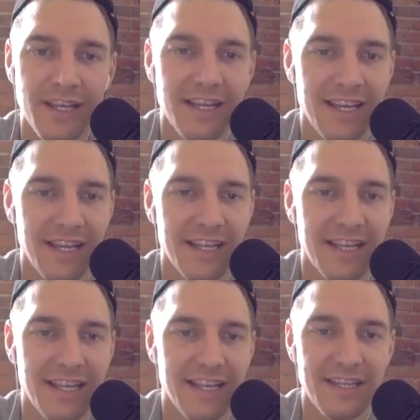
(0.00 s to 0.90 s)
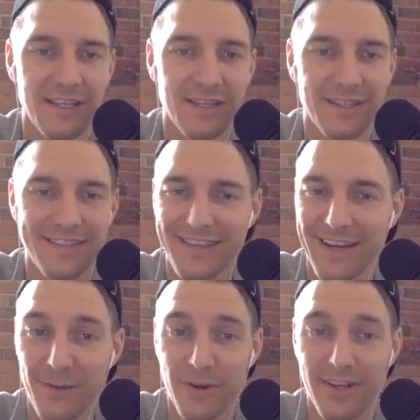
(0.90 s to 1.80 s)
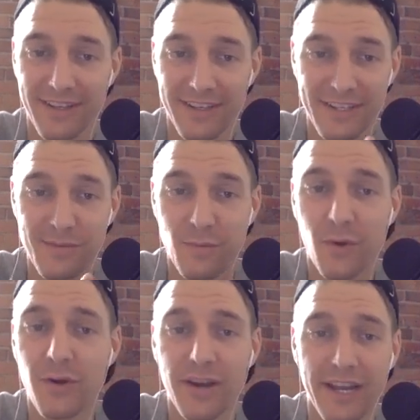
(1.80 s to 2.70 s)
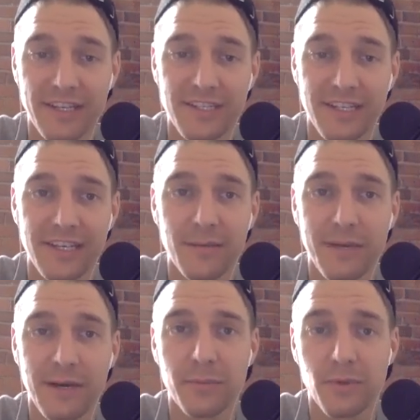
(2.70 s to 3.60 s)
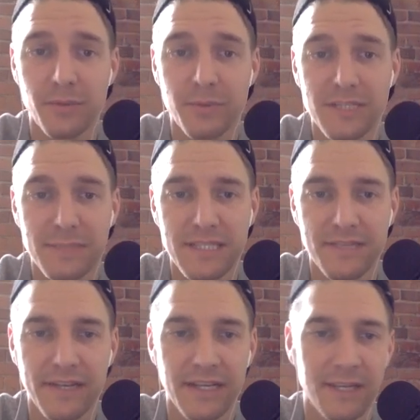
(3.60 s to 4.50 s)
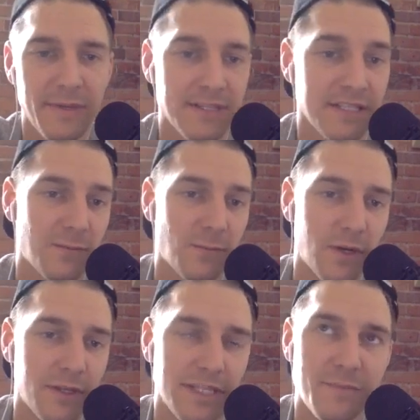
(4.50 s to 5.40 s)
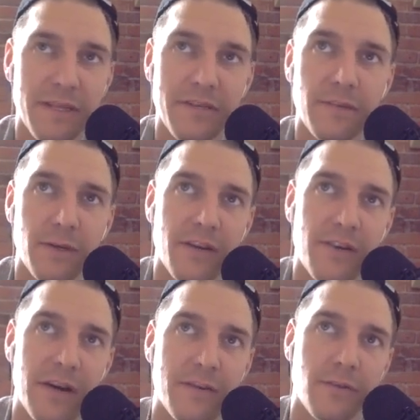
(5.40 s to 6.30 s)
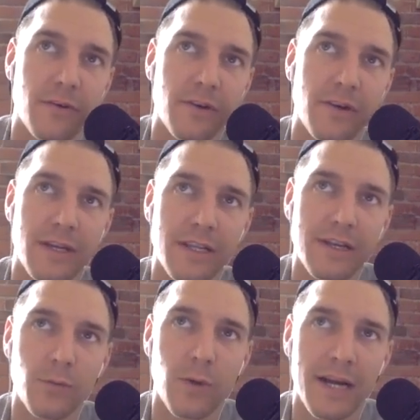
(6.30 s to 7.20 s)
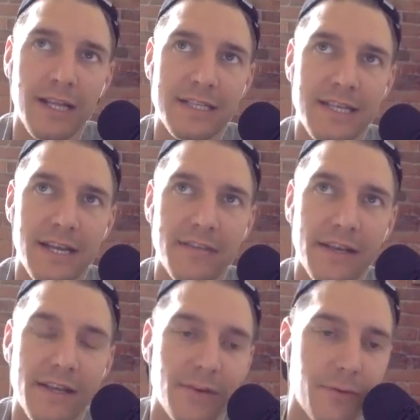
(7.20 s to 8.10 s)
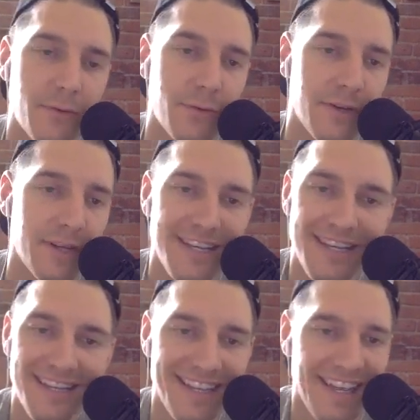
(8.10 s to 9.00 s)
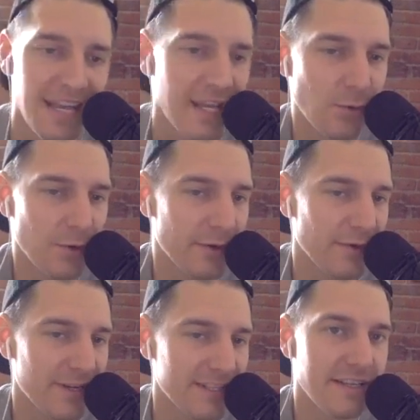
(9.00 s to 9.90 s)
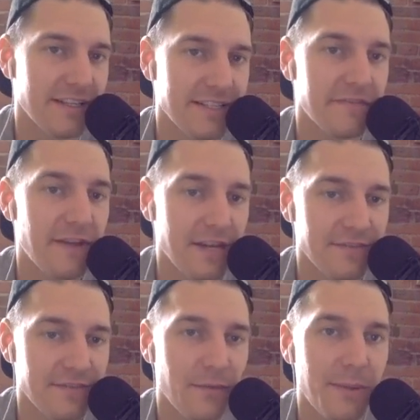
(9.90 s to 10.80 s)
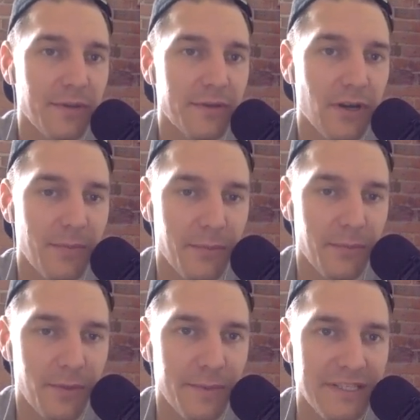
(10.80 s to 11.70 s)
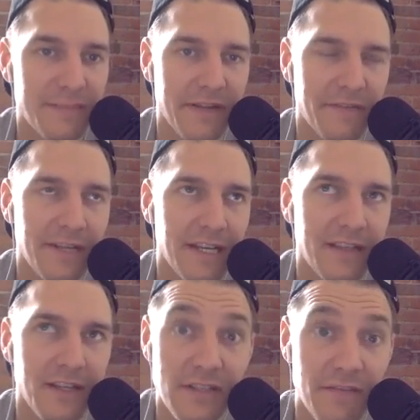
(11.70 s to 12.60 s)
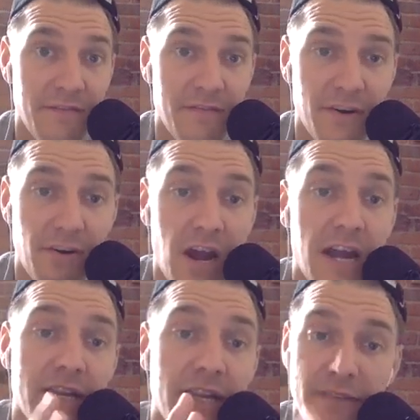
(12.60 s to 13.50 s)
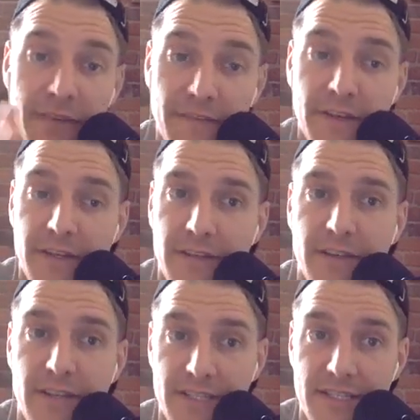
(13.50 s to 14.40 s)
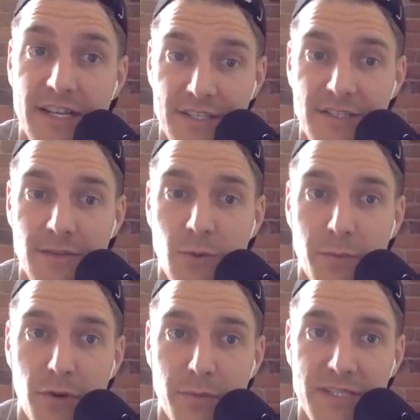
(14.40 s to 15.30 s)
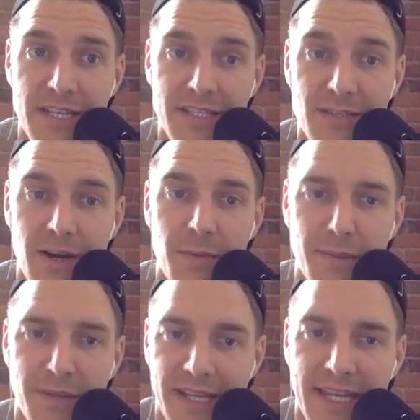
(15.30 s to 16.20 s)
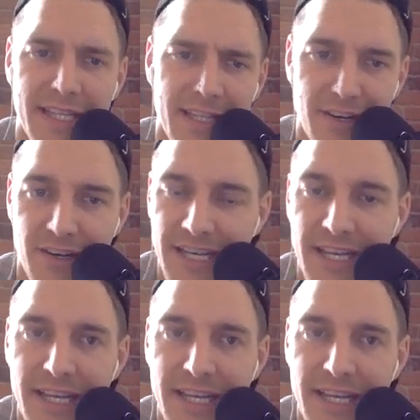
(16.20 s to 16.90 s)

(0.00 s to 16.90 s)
And I want to hear more actually about purpose specifically, because it's a word that's been floating around for a little while as kind of like a new, like in word, or it's in fashion for people to talk about purpose. But I feel like there's a variety of different discussions on what purpose is or how people can get there.